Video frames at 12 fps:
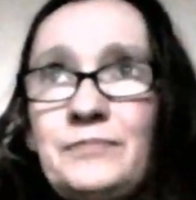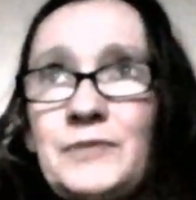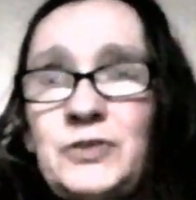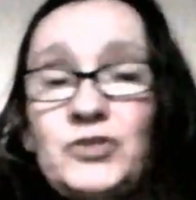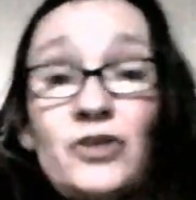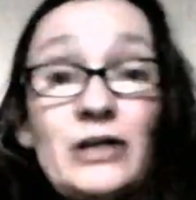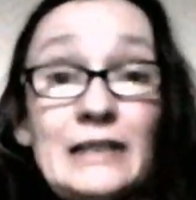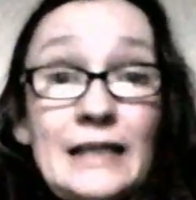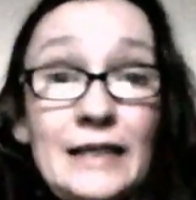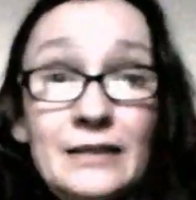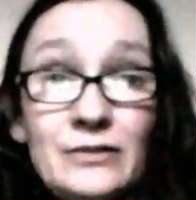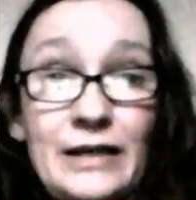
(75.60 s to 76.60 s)

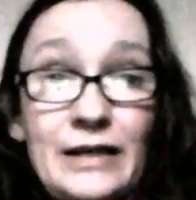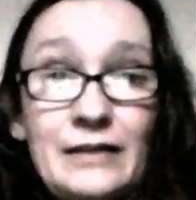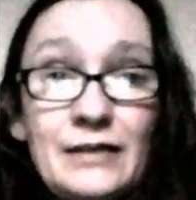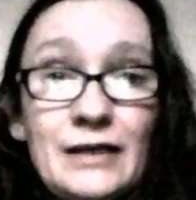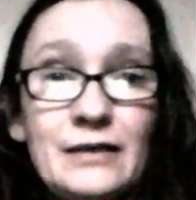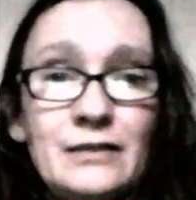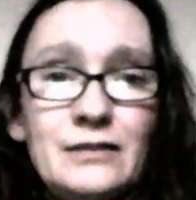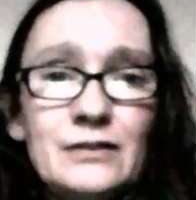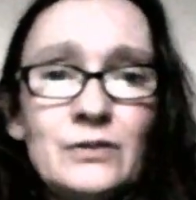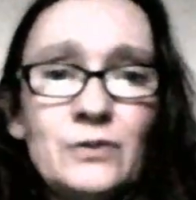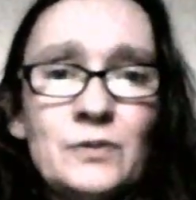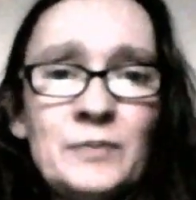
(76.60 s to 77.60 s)
struggling or anything. You
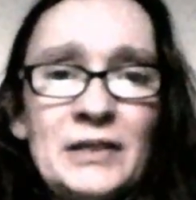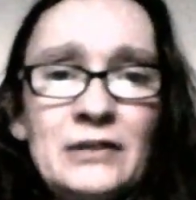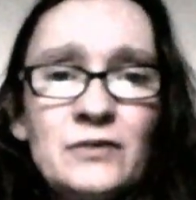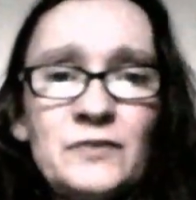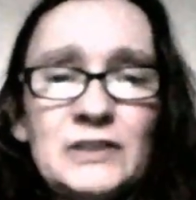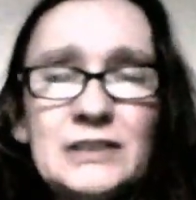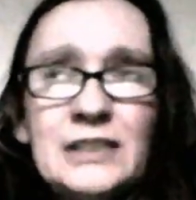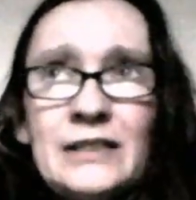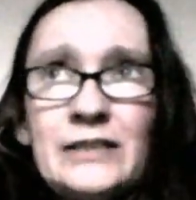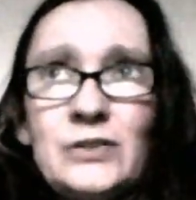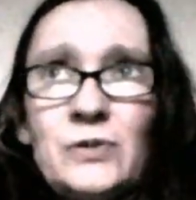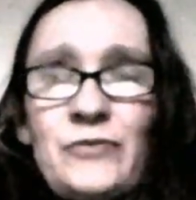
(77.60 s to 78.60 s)
know, I mean, obviously, I
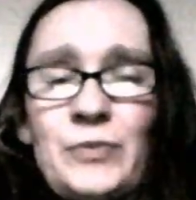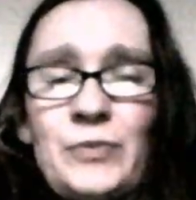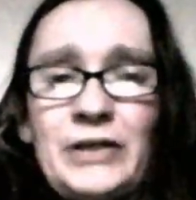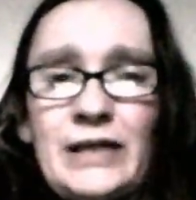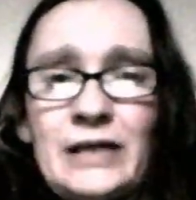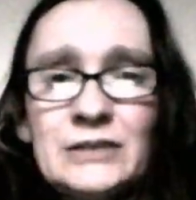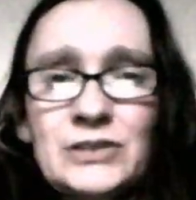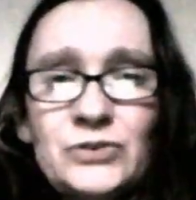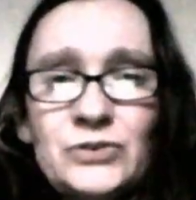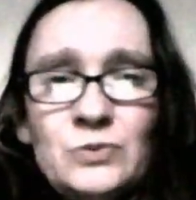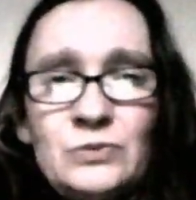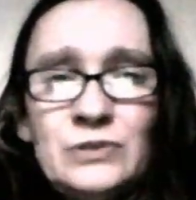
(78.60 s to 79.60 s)
know everybody has
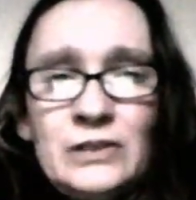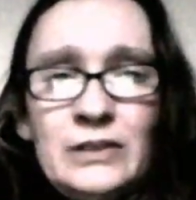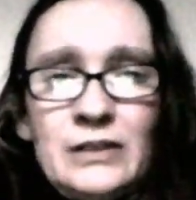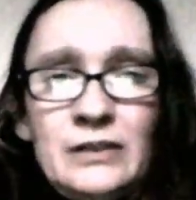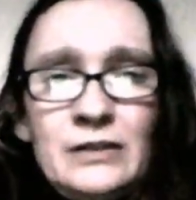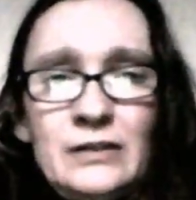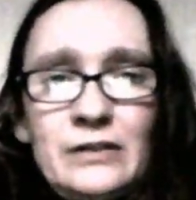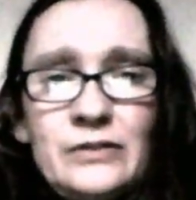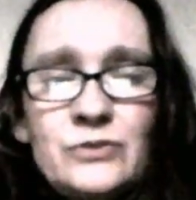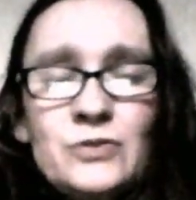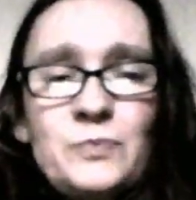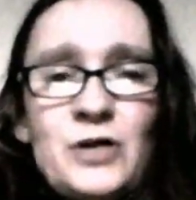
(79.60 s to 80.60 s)
their own
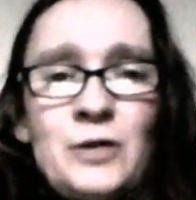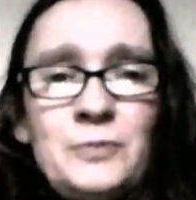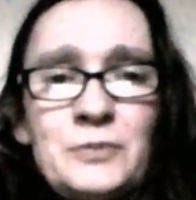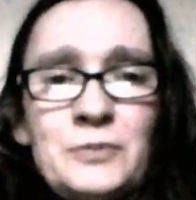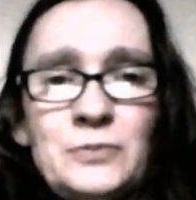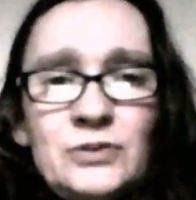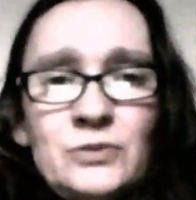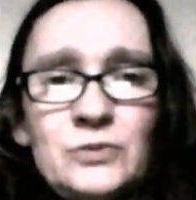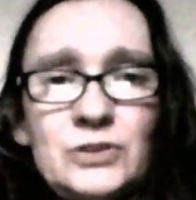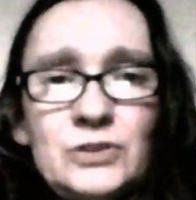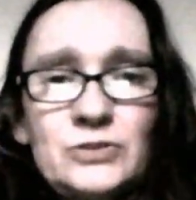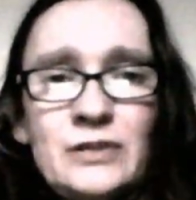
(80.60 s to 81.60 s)
problems, their
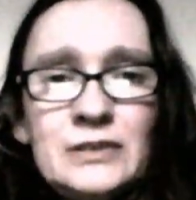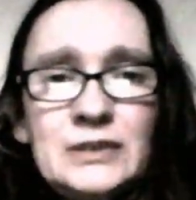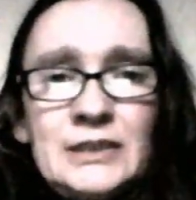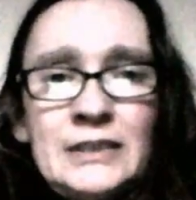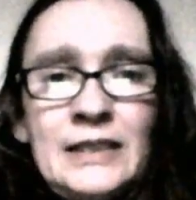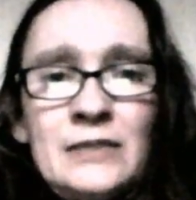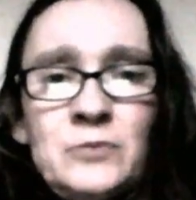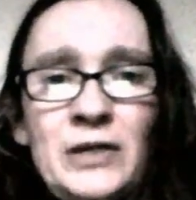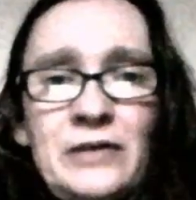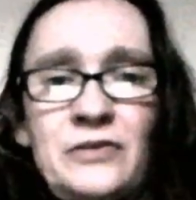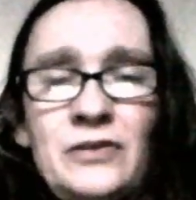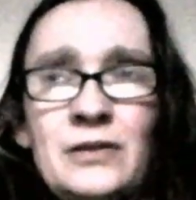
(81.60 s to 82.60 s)
own struggles to deal
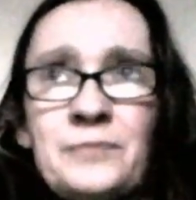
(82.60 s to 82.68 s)
with.